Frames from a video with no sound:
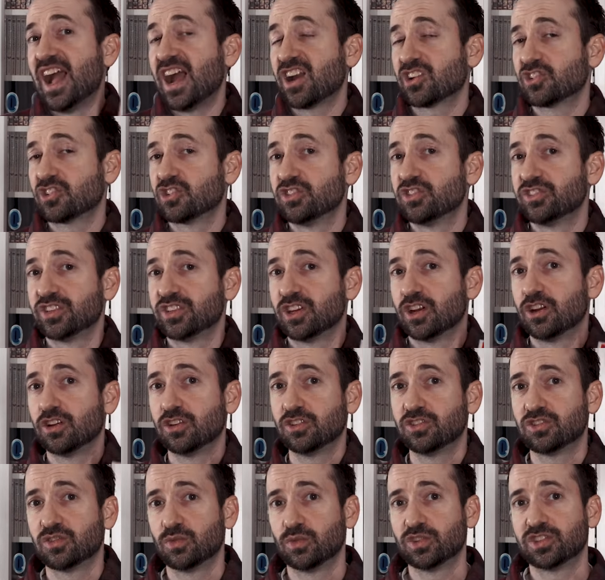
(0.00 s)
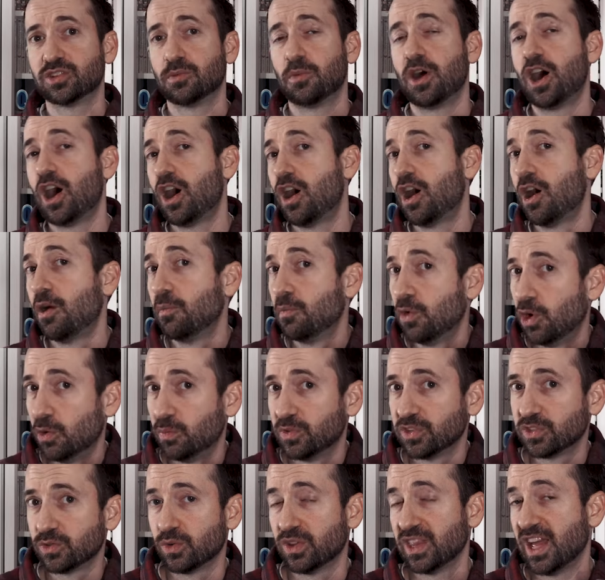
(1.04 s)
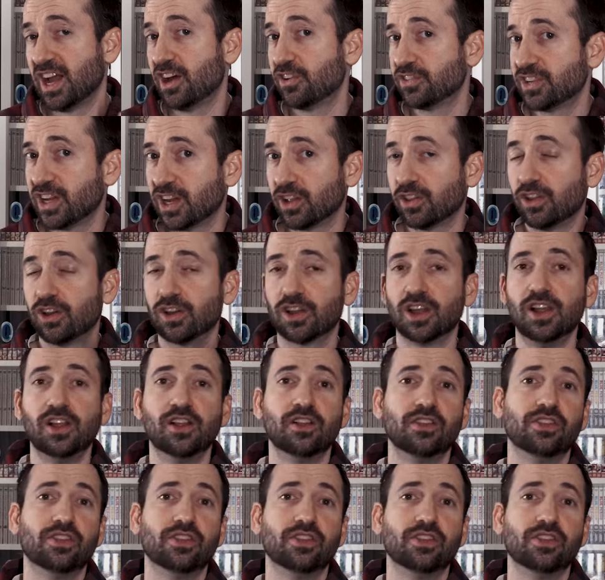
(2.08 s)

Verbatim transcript: action series with some haha moments without dialogue.